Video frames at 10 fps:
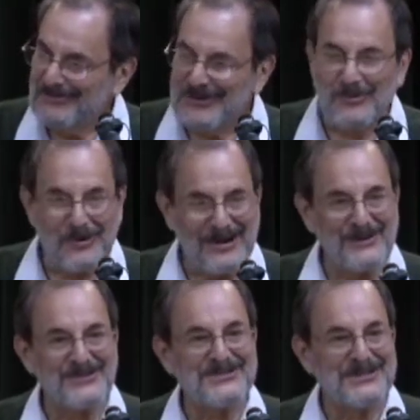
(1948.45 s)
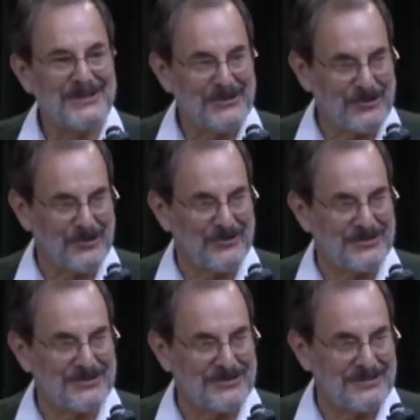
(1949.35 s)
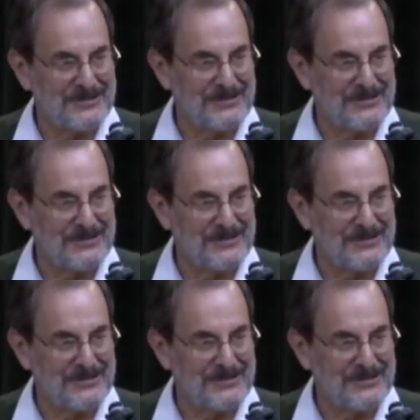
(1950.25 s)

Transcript: requires courage.